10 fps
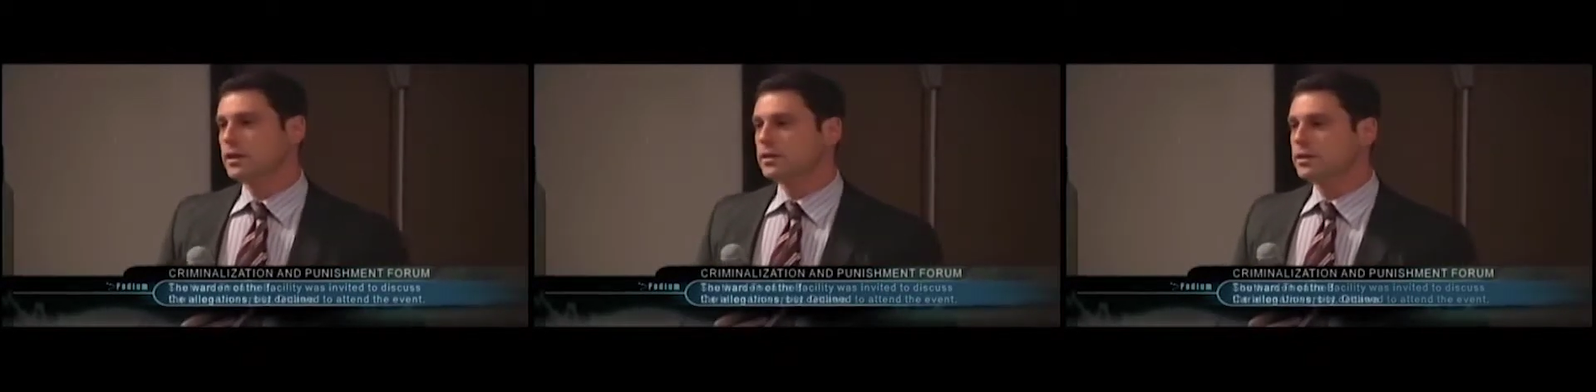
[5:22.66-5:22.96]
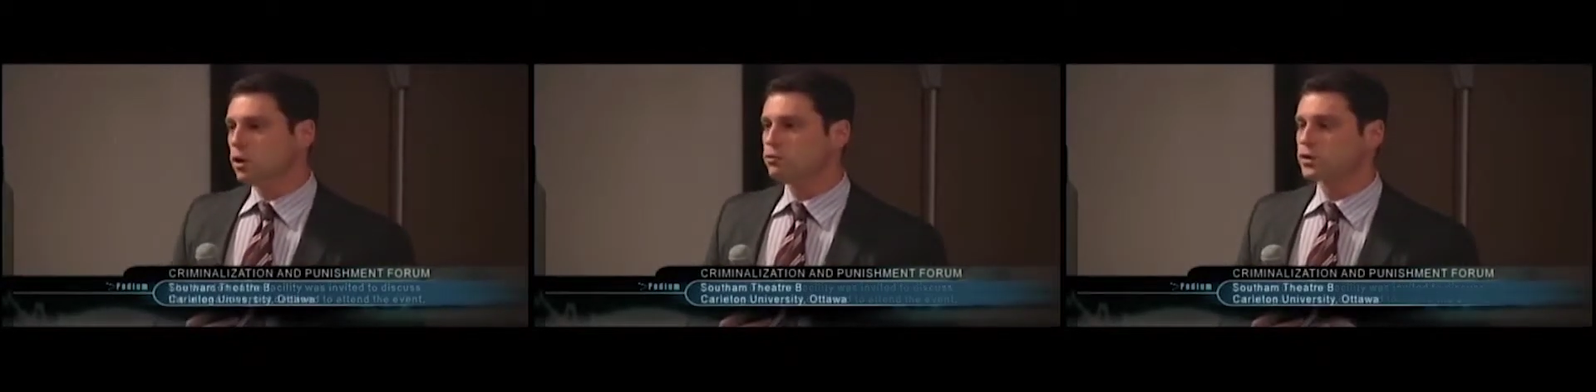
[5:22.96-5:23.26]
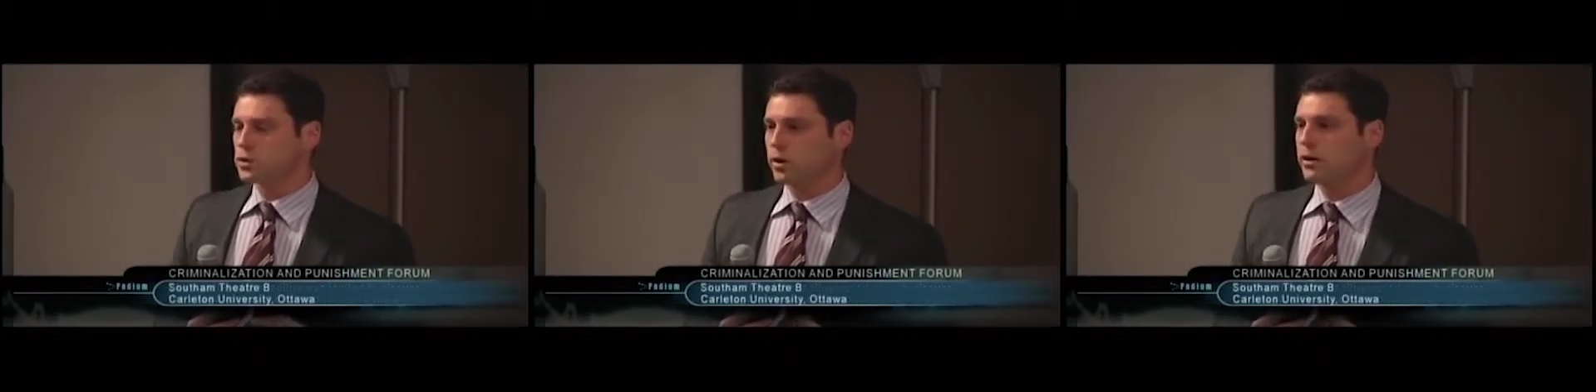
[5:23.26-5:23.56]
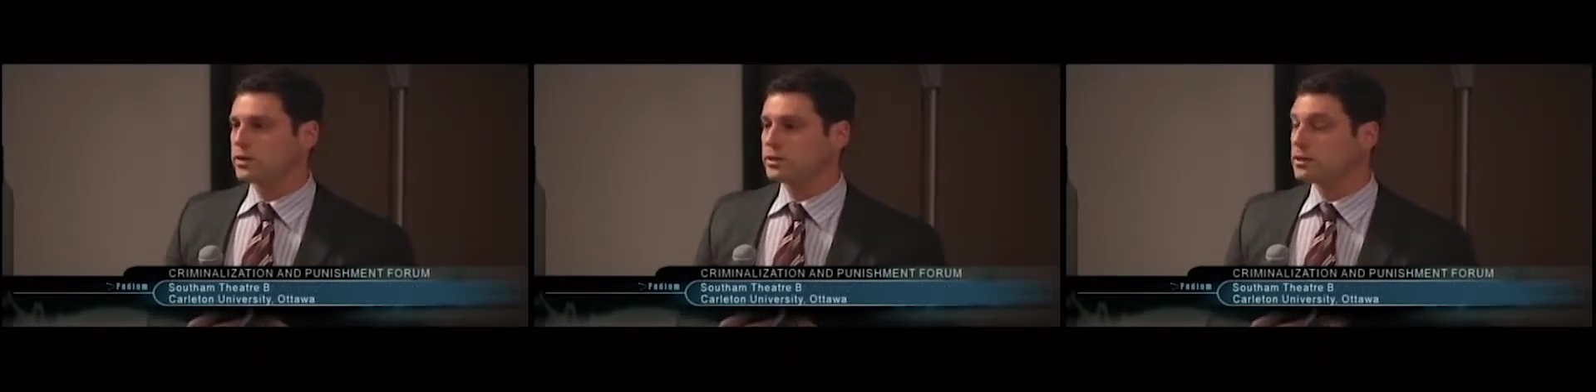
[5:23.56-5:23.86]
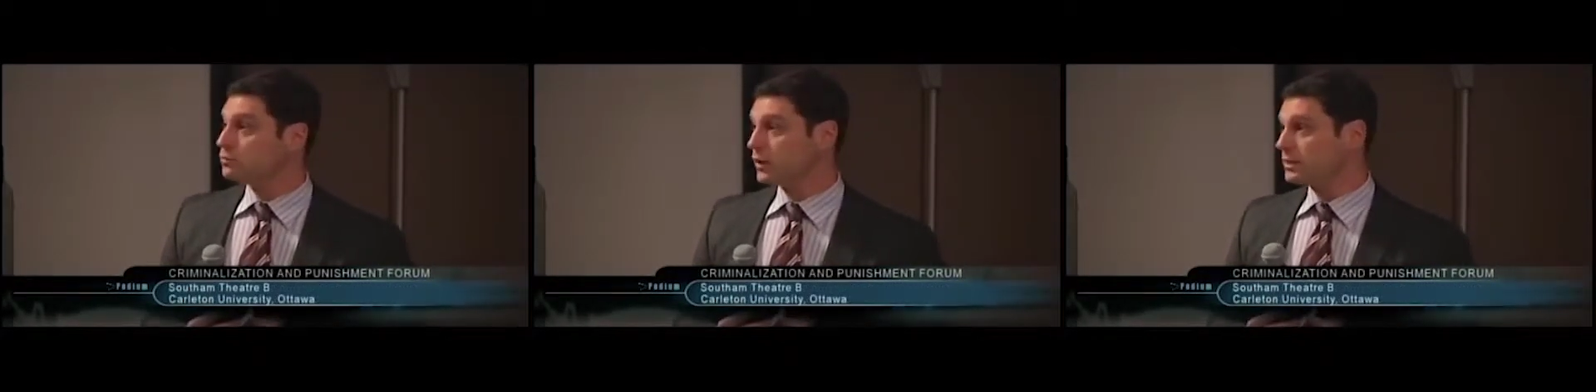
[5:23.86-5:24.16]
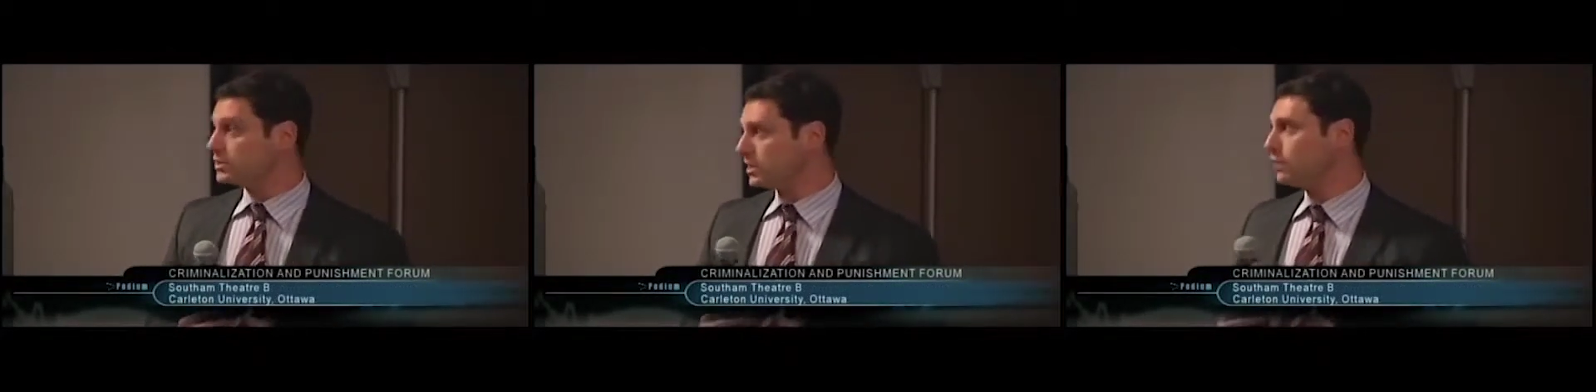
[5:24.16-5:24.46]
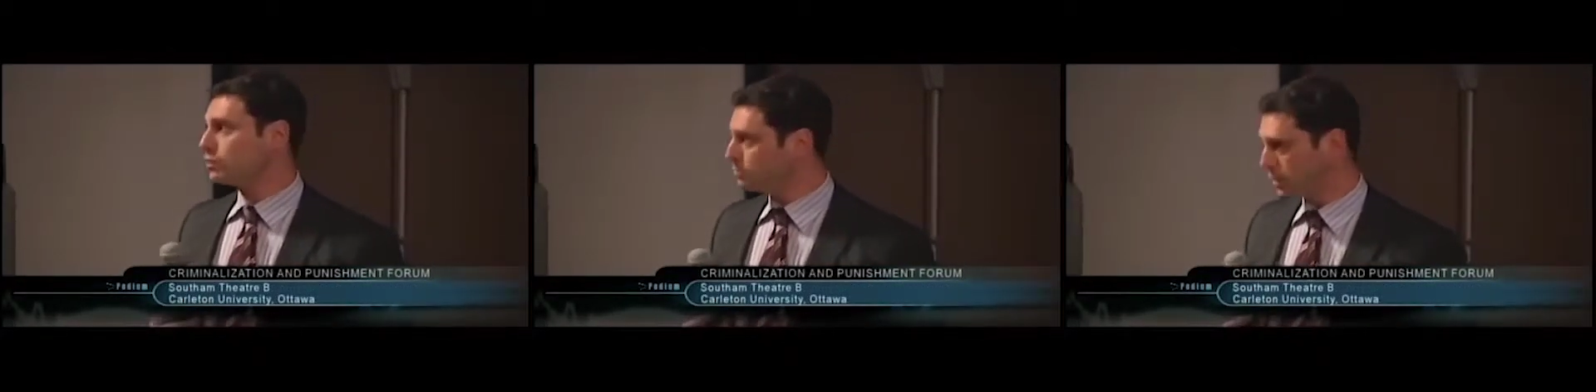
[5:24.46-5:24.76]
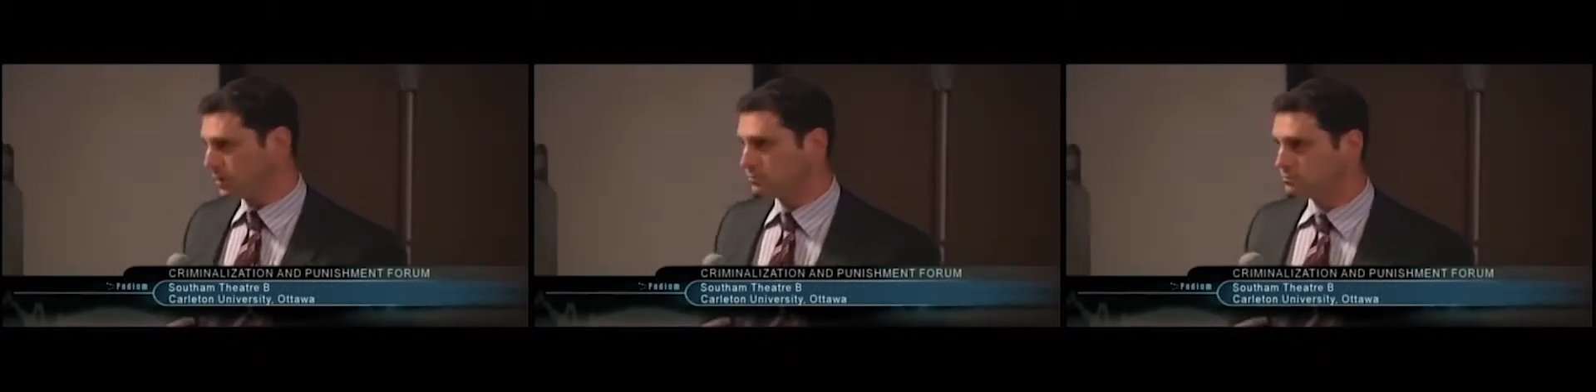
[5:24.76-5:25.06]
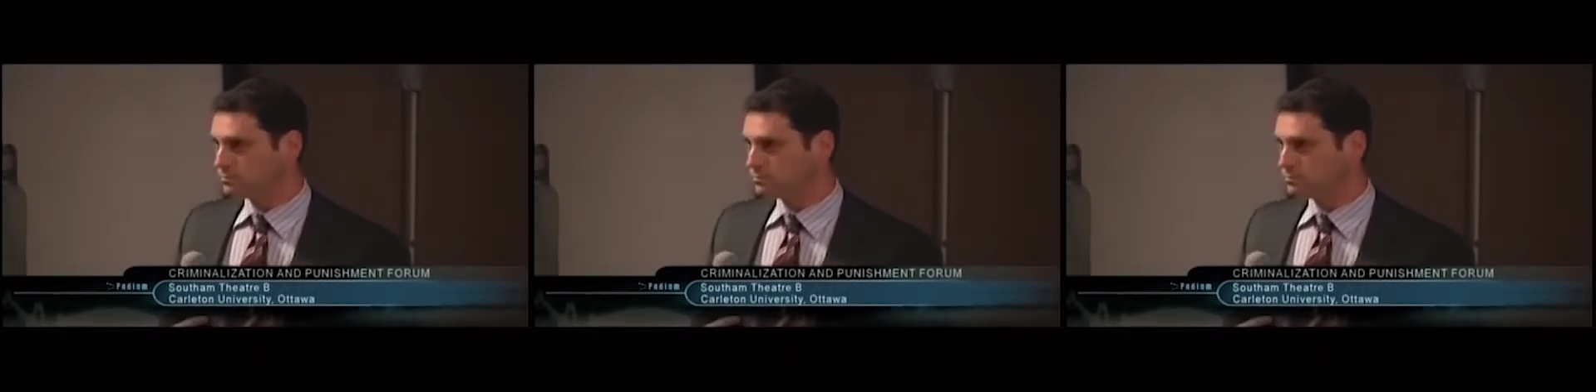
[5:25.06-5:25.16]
The overcrowding affects everybody